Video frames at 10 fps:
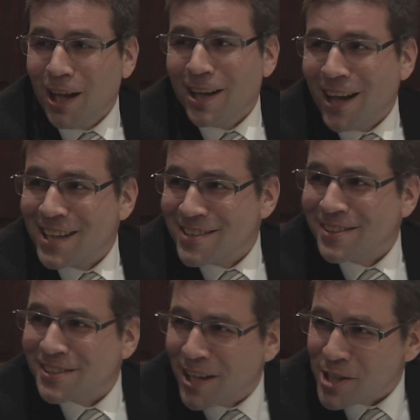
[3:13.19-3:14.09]
I like the
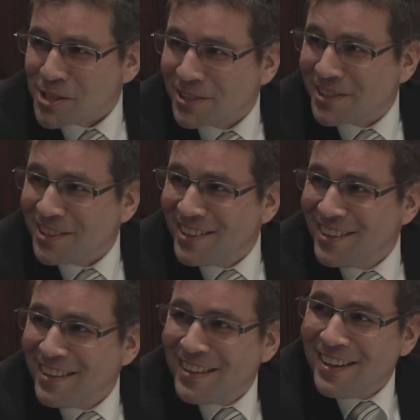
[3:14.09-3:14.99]
discussions.
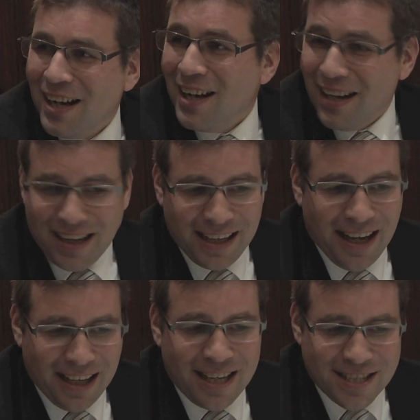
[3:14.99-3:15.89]
Uh,
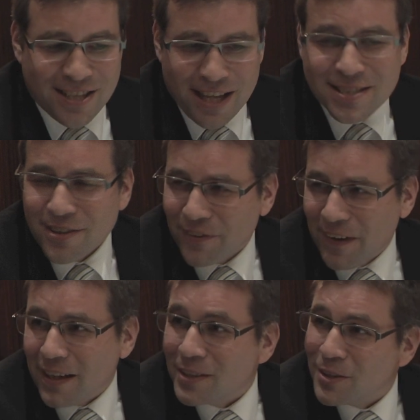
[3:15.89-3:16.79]
I, I, guess that's the
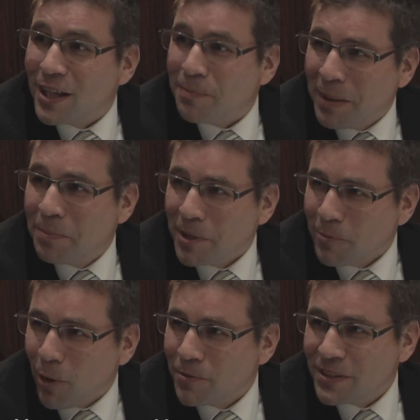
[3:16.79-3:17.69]
thing to get people
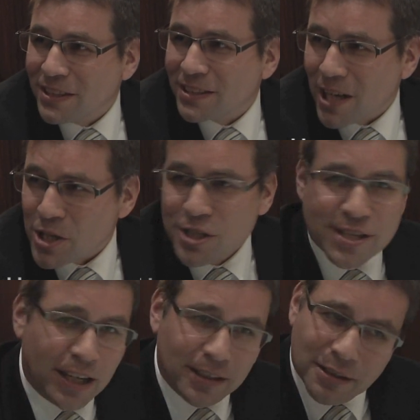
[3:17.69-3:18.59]
involved in discussions
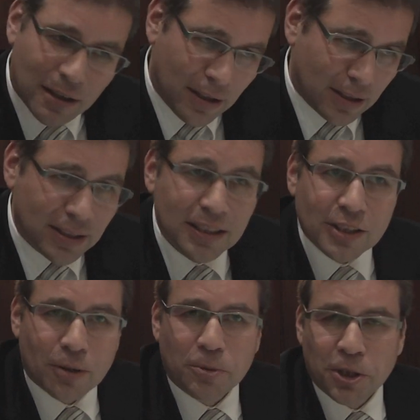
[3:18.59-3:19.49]
and
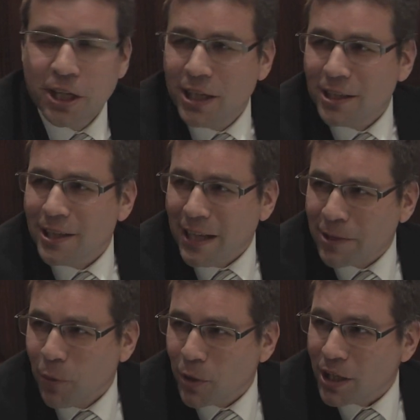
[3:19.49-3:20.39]
uh, communicating and
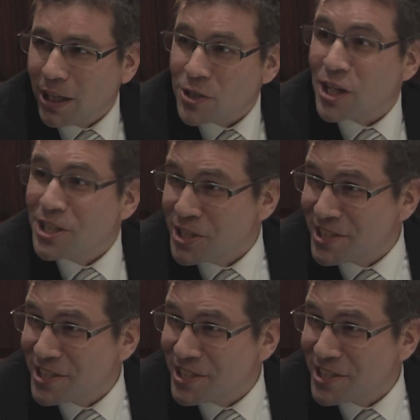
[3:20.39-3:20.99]
networking and changing